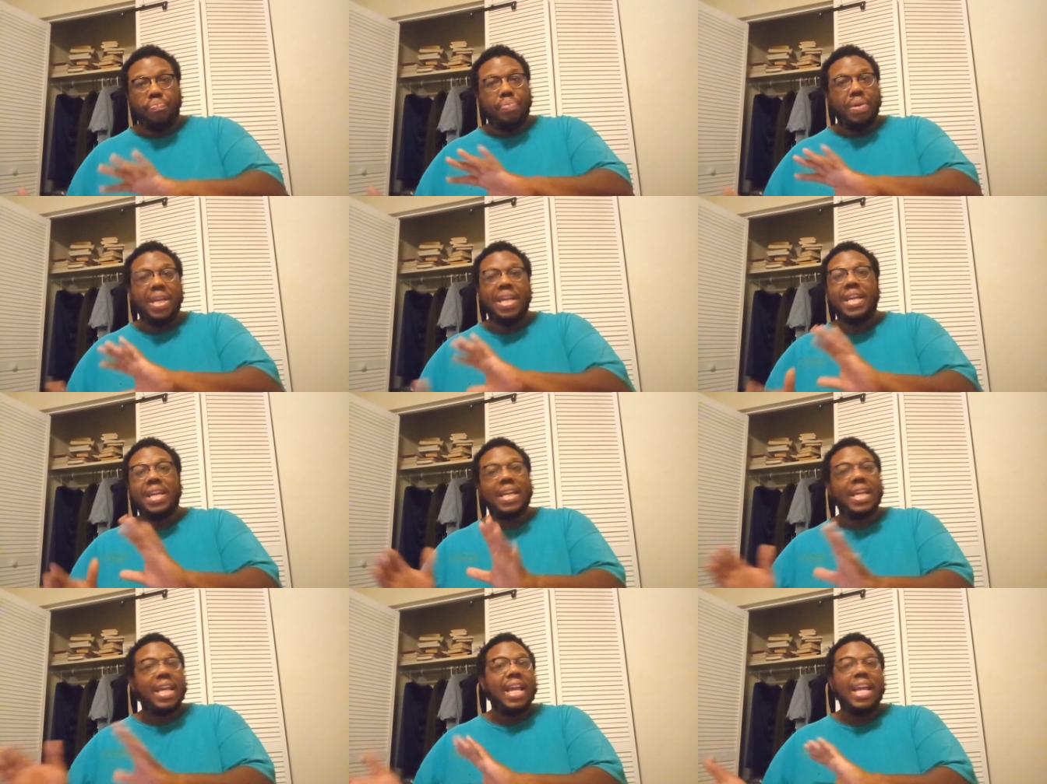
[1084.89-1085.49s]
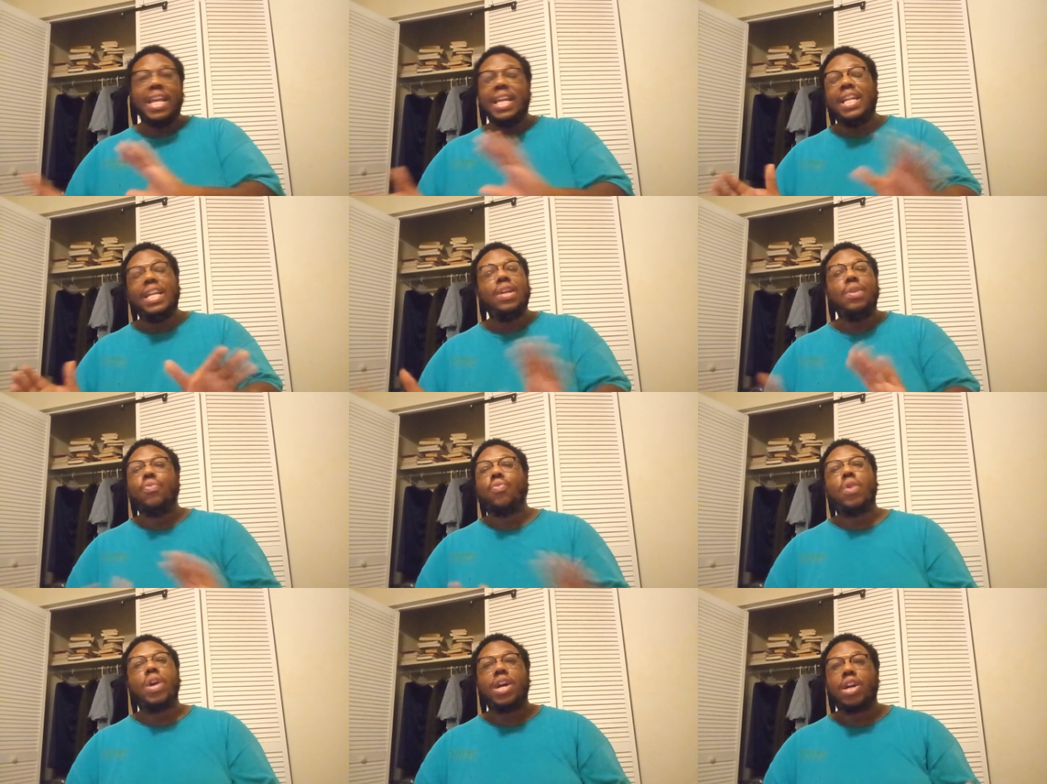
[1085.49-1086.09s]
being
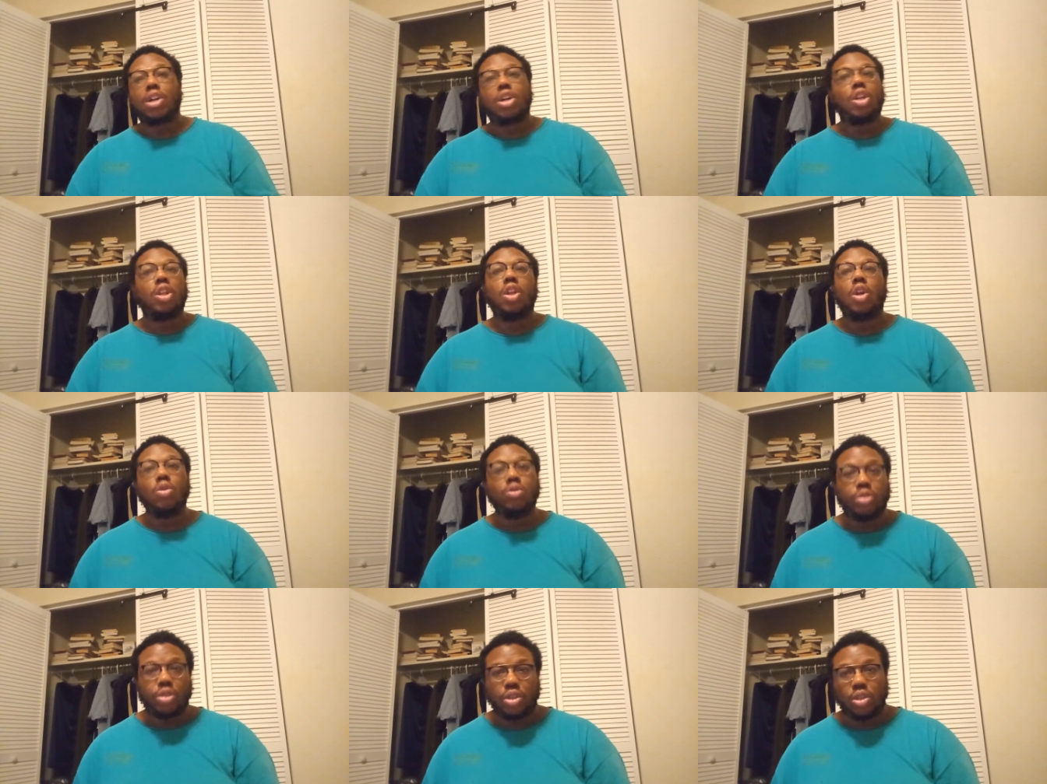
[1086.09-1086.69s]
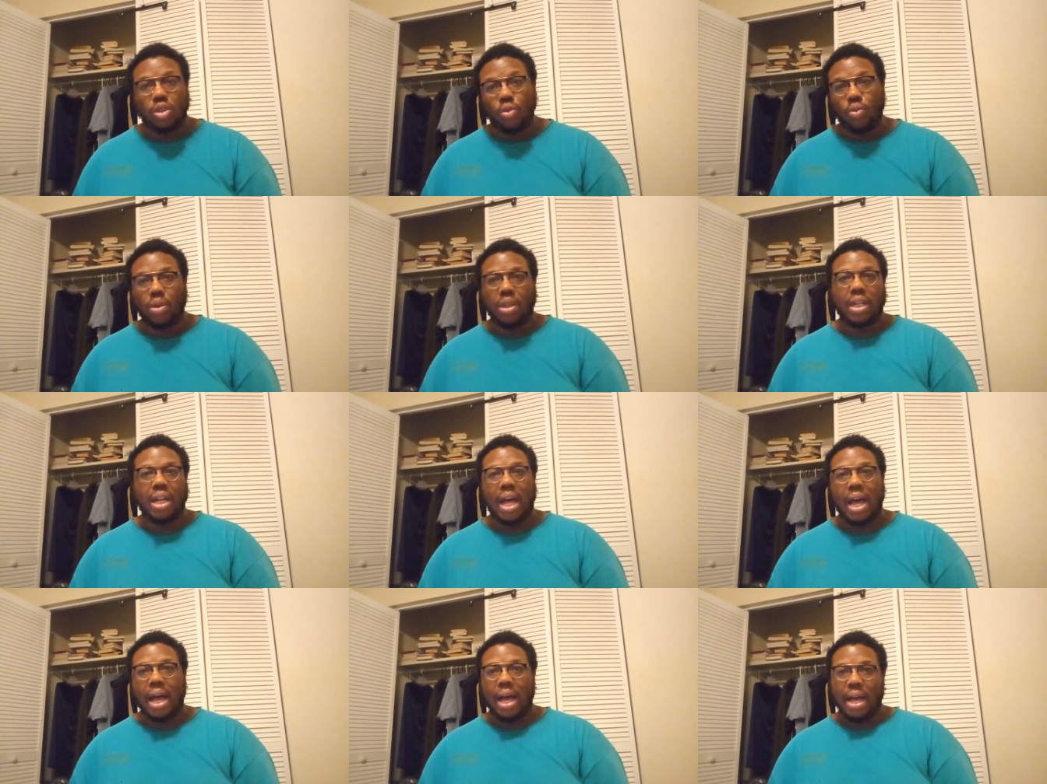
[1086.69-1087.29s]
anywhere close to
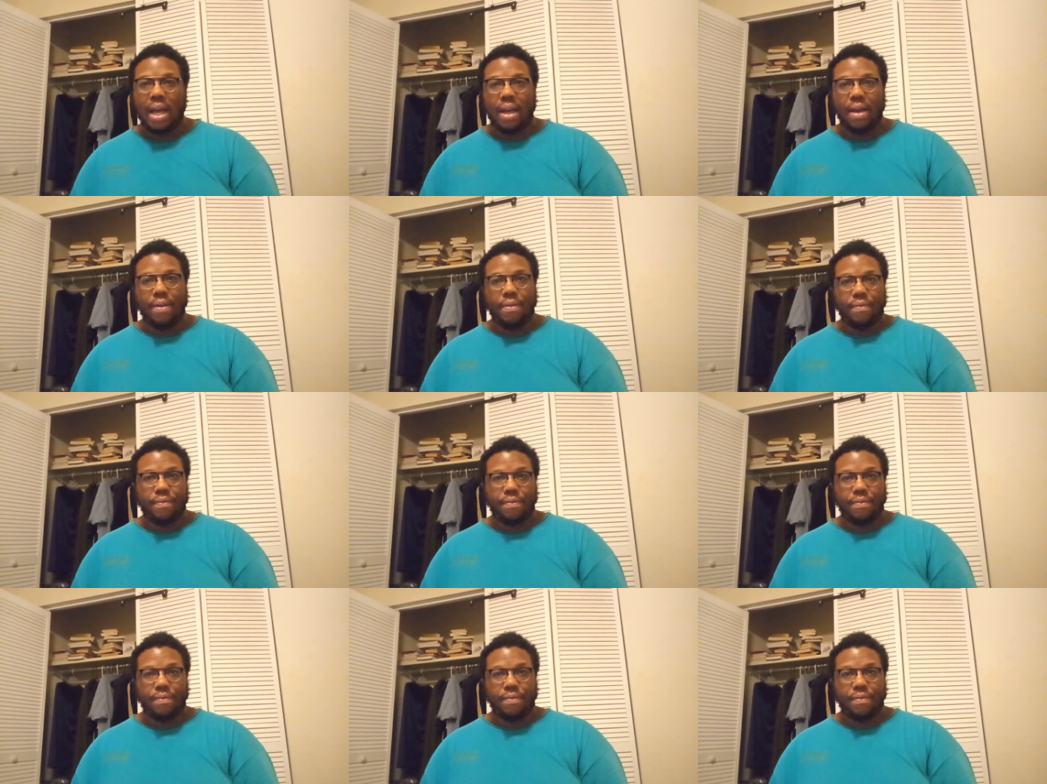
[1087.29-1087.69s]
alive.